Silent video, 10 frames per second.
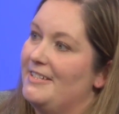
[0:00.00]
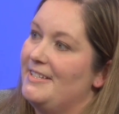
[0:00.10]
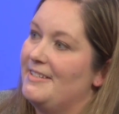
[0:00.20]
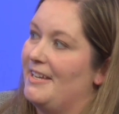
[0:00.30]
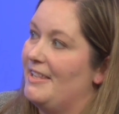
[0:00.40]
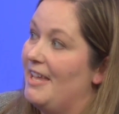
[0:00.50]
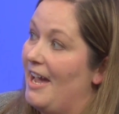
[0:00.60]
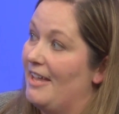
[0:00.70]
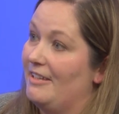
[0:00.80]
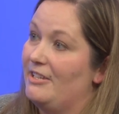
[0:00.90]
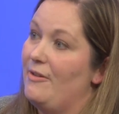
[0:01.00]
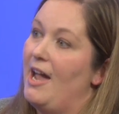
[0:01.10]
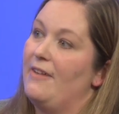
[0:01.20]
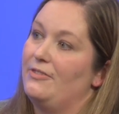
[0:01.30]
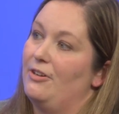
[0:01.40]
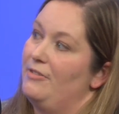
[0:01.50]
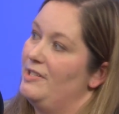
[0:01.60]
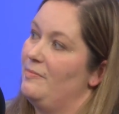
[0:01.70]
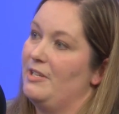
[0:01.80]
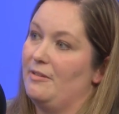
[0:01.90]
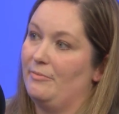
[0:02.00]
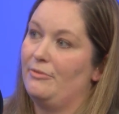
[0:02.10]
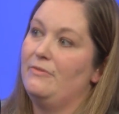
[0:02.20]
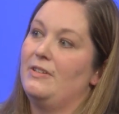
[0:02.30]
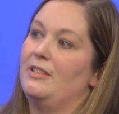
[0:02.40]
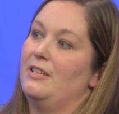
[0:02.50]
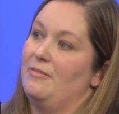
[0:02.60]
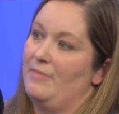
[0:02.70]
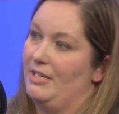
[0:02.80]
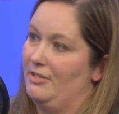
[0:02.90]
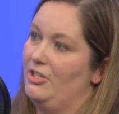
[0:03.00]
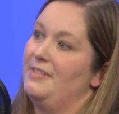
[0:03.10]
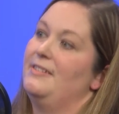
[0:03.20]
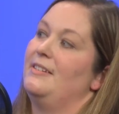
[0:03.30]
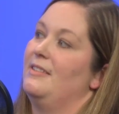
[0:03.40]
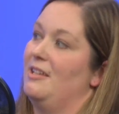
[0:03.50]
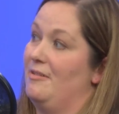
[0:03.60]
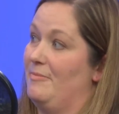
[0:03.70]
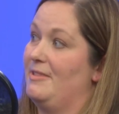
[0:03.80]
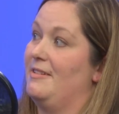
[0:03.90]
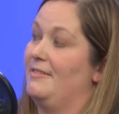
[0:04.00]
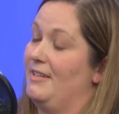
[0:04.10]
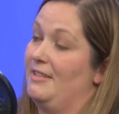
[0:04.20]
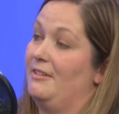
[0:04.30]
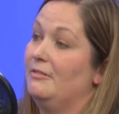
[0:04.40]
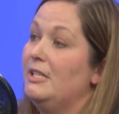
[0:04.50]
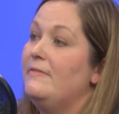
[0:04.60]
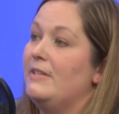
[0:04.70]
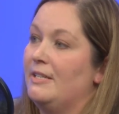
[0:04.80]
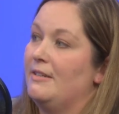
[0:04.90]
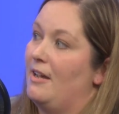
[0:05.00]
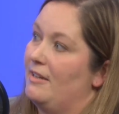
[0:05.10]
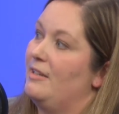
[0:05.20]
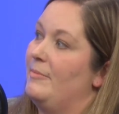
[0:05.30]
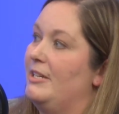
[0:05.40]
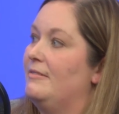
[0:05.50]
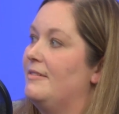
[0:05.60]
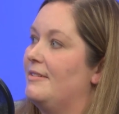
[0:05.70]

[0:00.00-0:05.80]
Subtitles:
things like that, like you have to always be improving them and adjusting them and things like they're living documents.